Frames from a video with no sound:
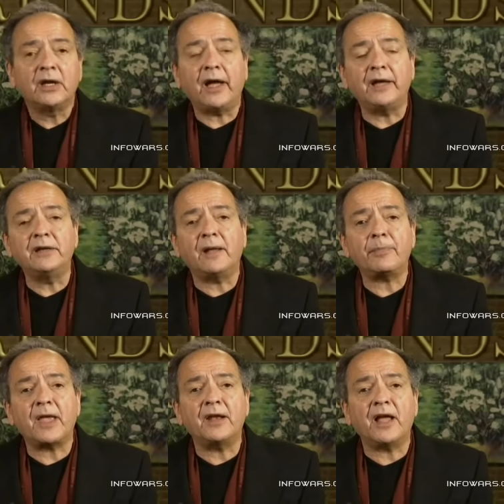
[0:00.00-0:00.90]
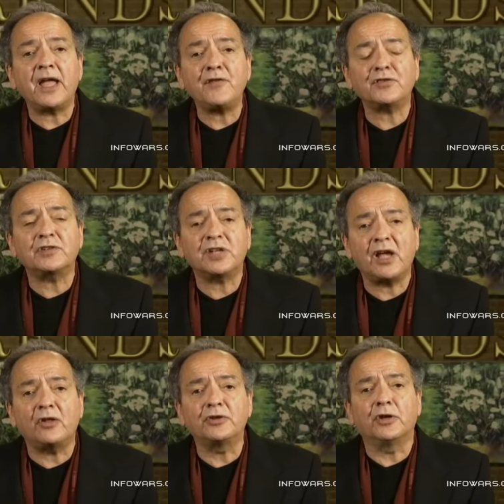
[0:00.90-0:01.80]
And I have to
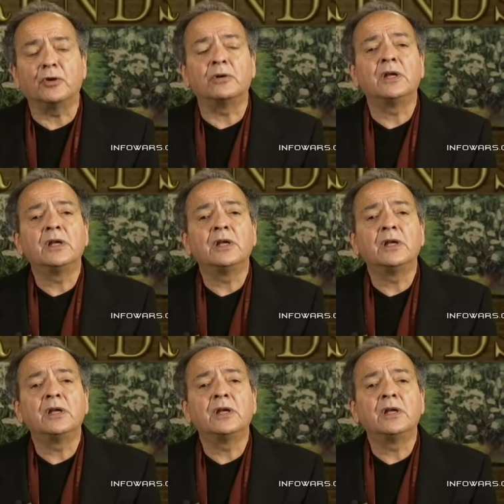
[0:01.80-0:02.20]
tell you,